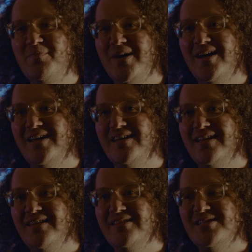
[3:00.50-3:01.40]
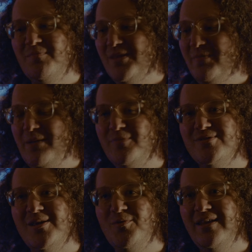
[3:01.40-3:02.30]
by some of the
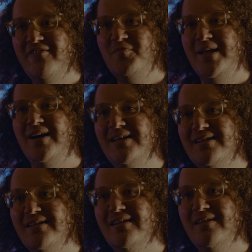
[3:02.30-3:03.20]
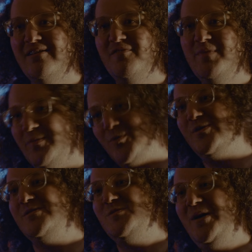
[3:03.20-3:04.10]
papers that were left behind, a lot of people
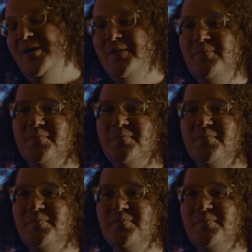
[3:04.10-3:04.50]
were inspired.